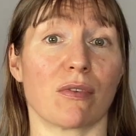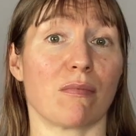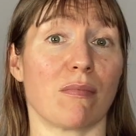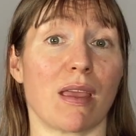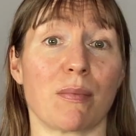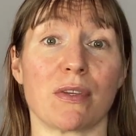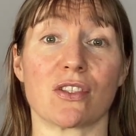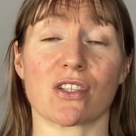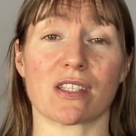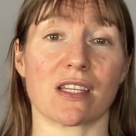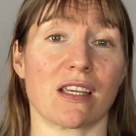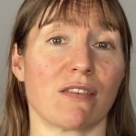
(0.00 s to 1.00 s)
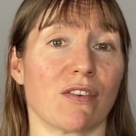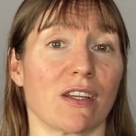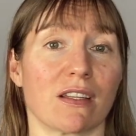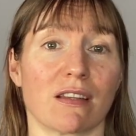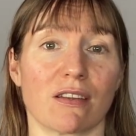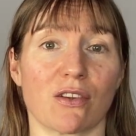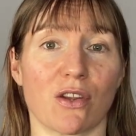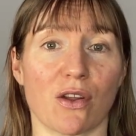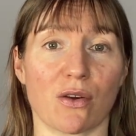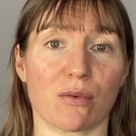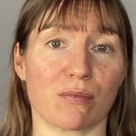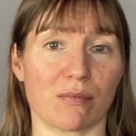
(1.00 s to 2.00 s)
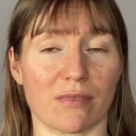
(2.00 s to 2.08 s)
maybe just even a